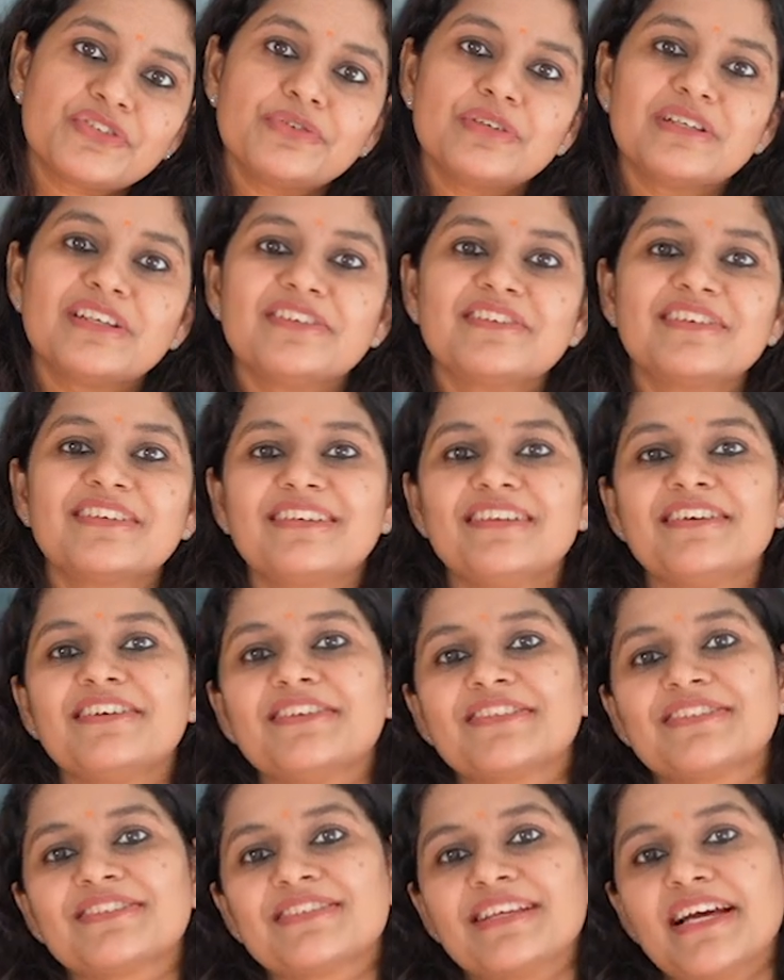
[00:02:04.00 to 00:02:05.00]
to another
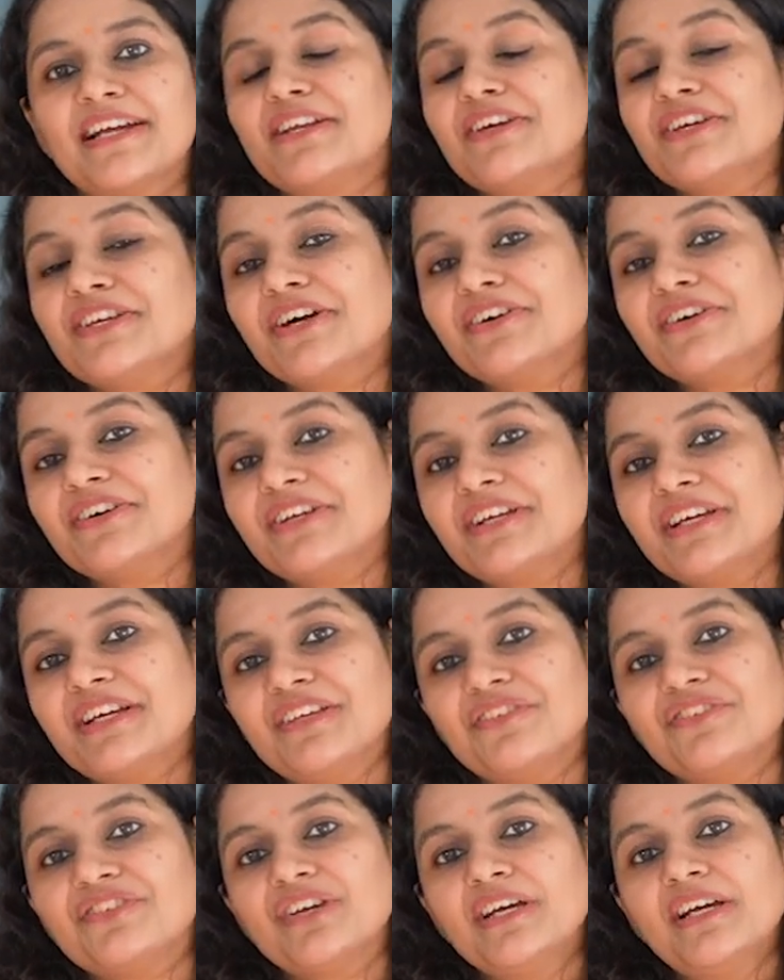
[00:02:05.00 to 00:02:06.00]
glass at a younger
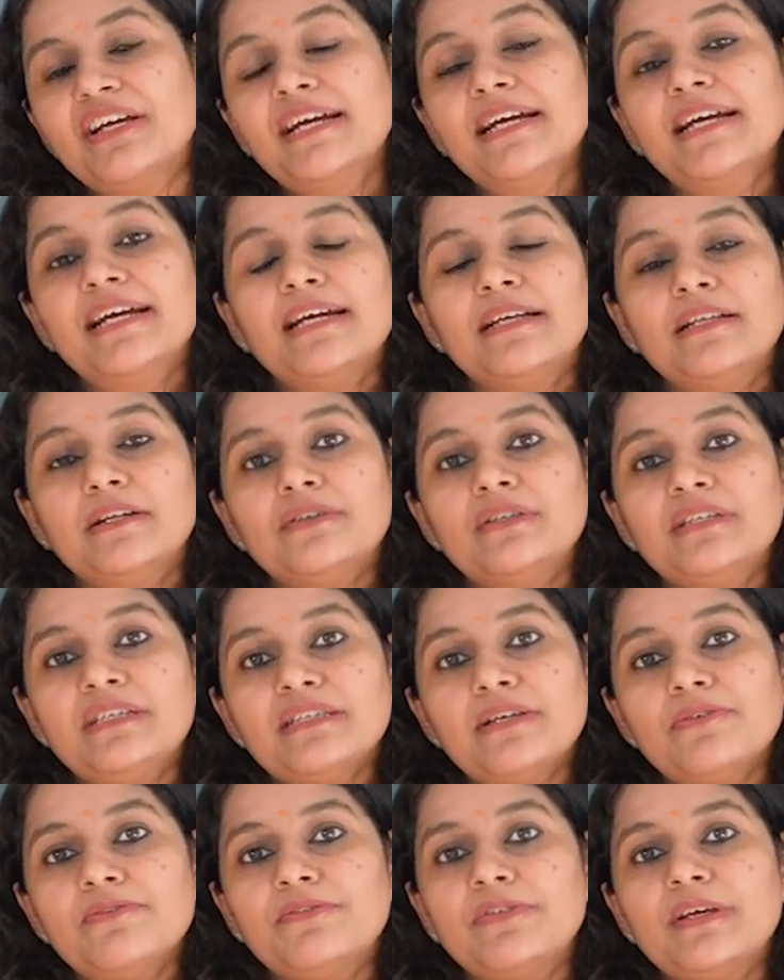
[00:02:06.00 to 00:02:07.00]
age. Now,
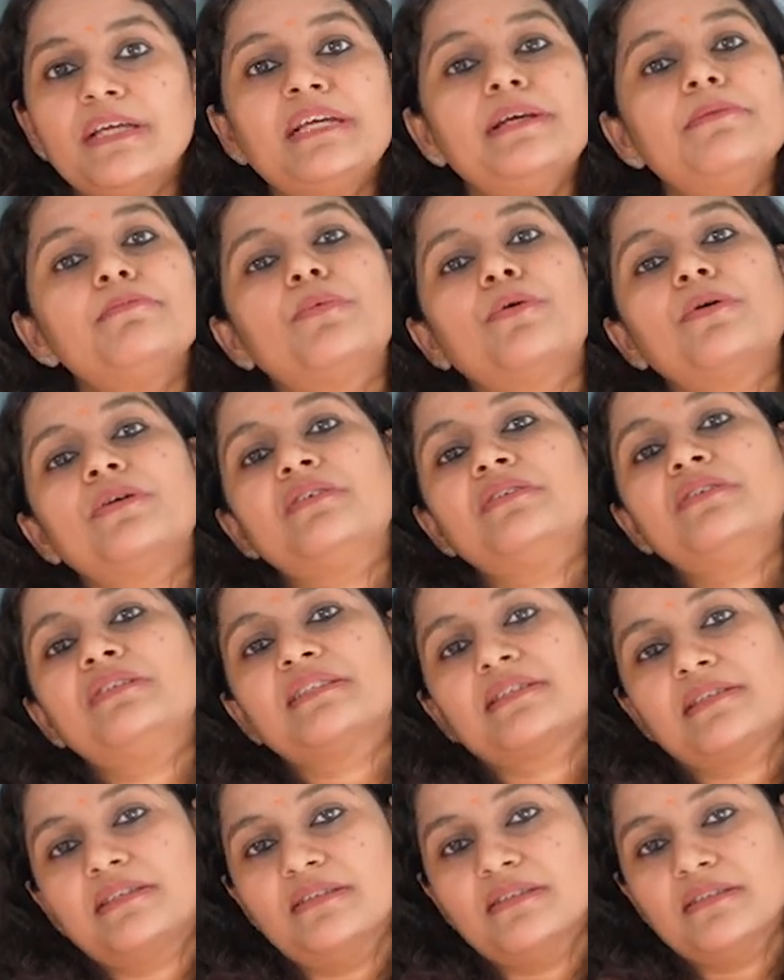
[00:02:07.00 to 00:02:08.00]
these are very
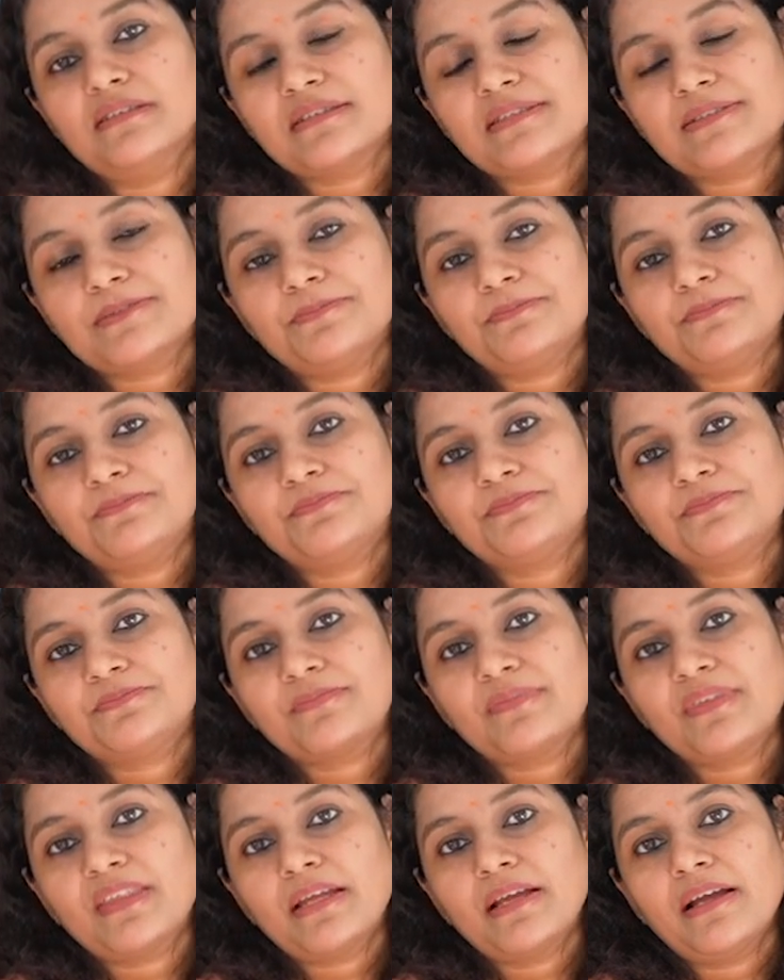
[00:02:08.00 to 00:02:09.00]
important skills.
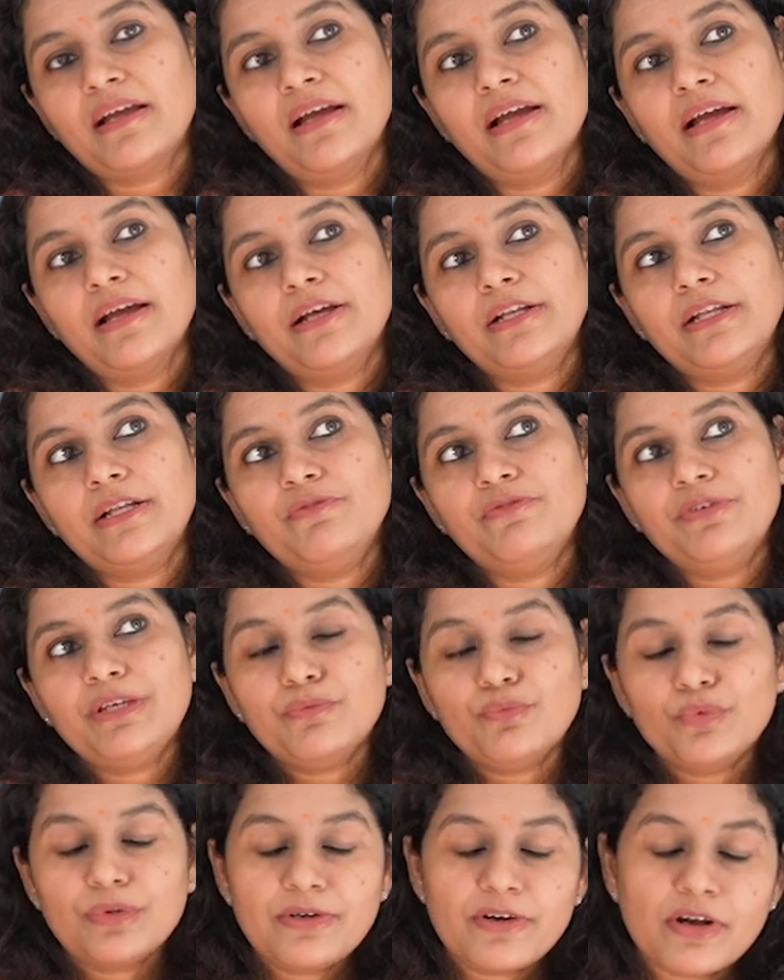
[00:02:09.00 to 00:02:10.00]

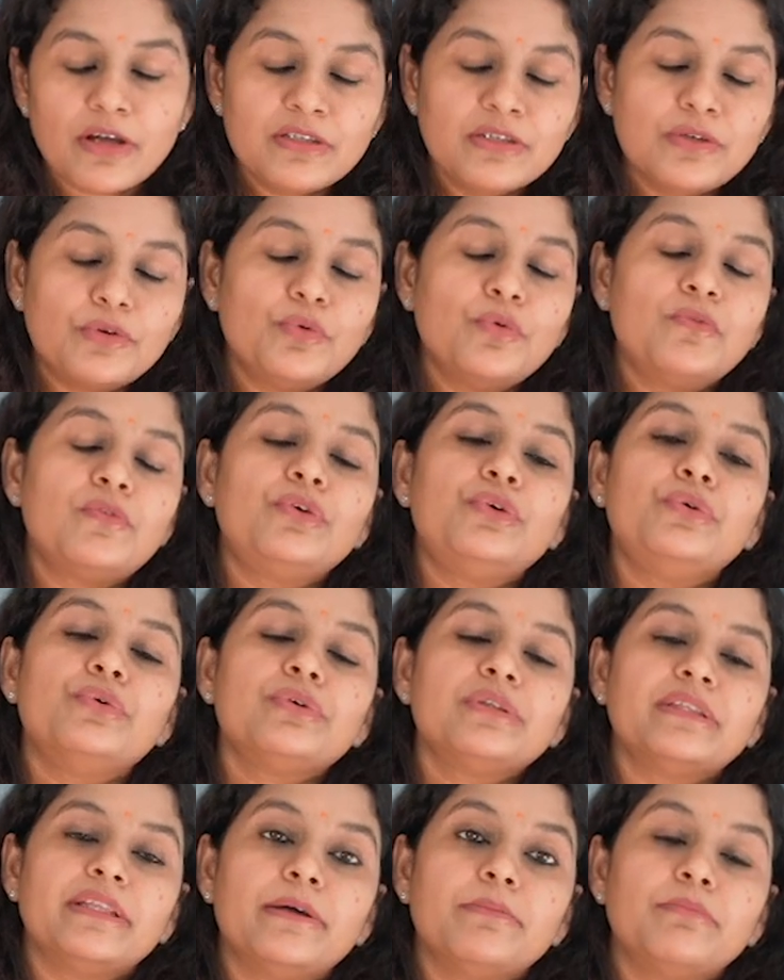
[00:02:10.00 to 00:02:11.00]
We would rather
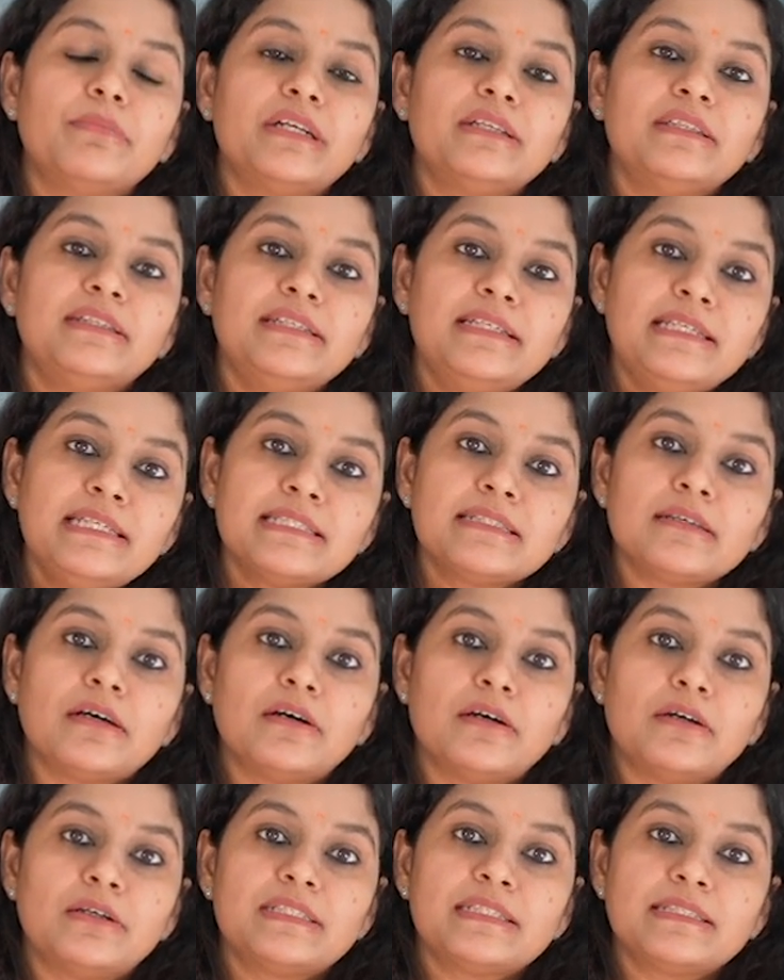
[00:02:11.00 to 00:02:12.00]
overlook them, but these
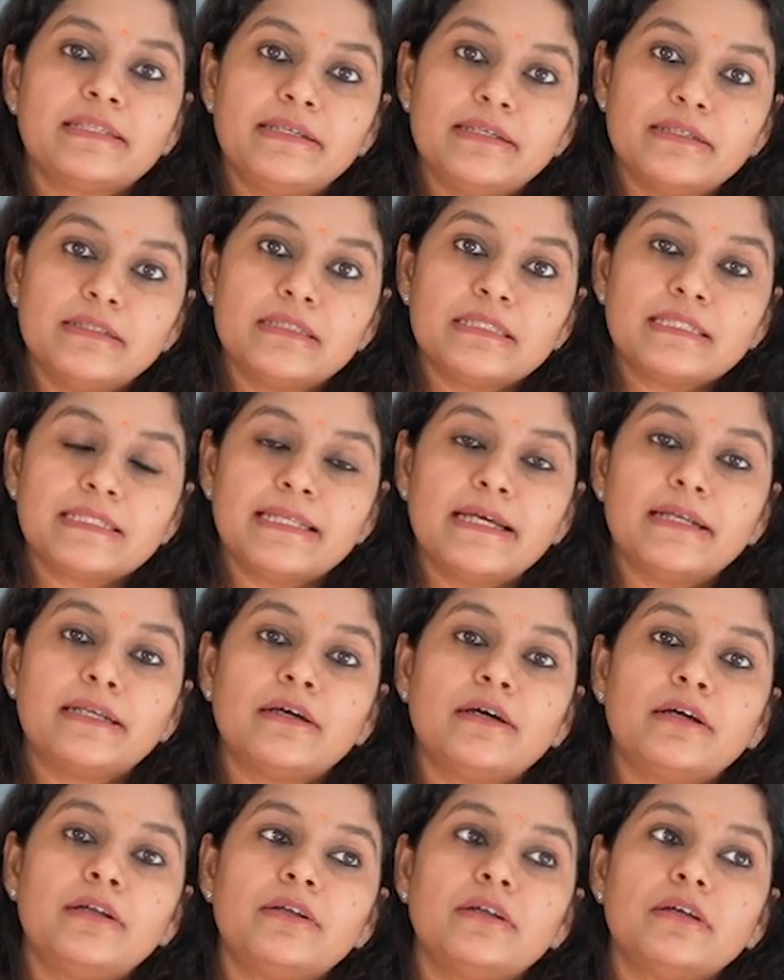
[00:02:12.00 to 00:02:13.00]
are skills that
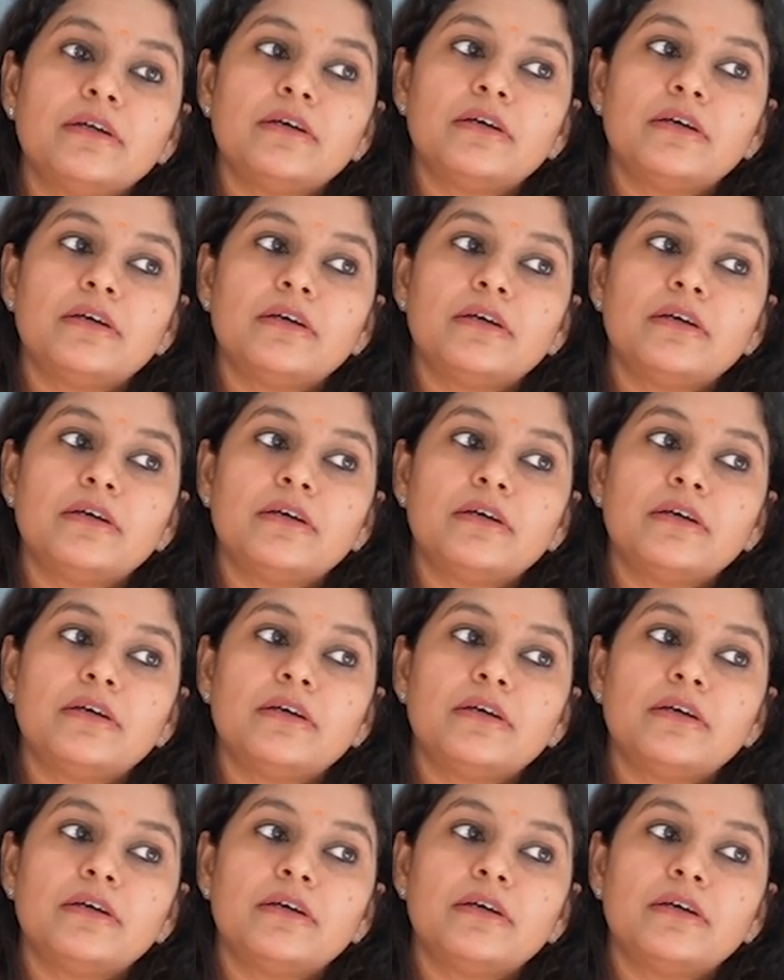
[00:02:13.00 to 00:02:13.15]
are